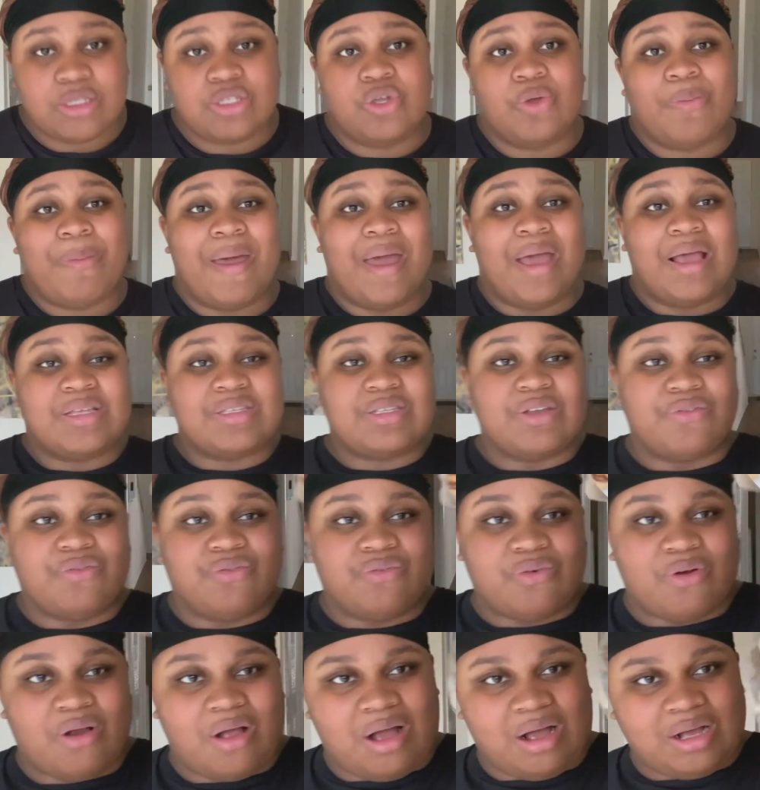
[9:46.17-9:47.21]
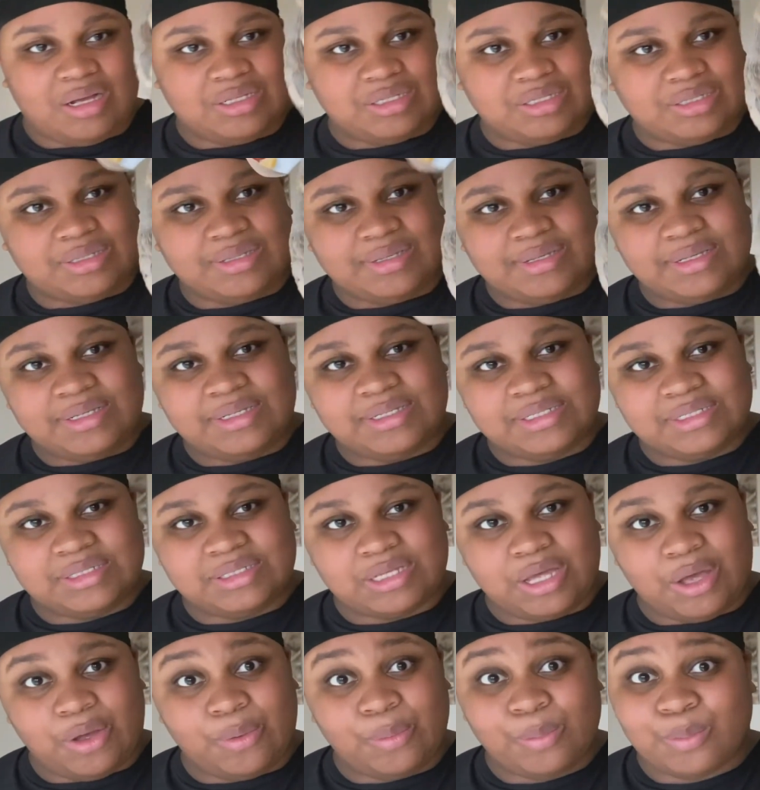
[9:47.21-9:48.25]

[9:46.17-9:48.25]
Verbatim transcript: bags of rocks. So,